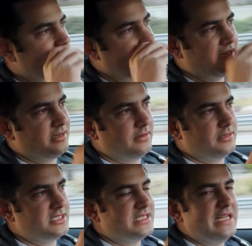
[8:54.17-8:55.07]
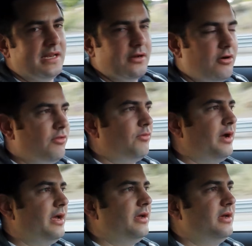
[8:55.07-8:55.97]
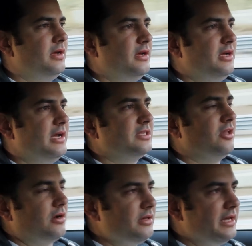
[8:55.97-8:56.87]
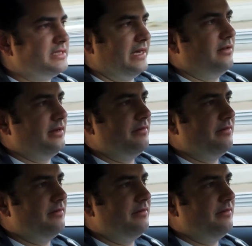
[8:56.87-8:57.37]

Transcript: They didn't seat it all the way. Luckily, it's held